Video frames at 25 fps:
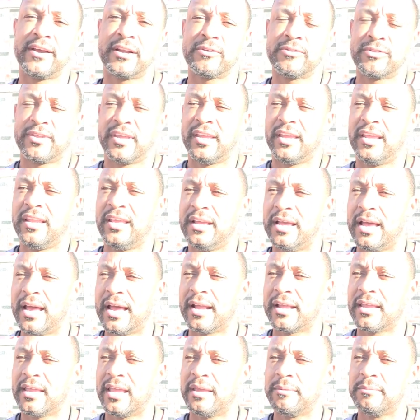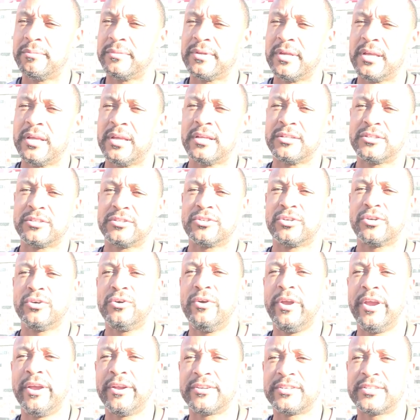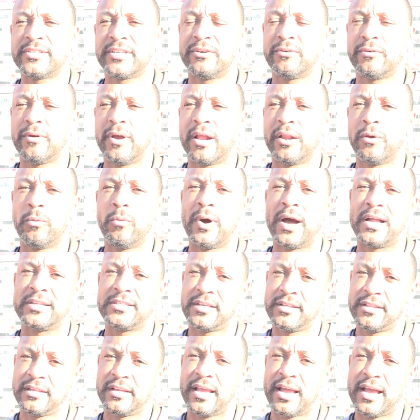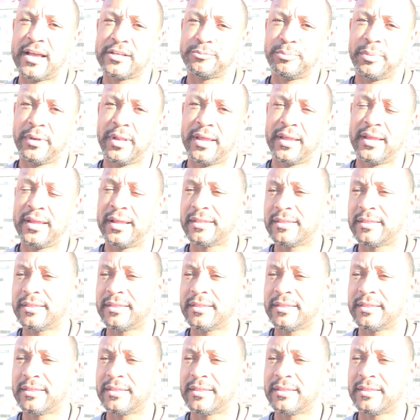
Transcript: I don't think any guy came to school here to sit around and watch other guys play.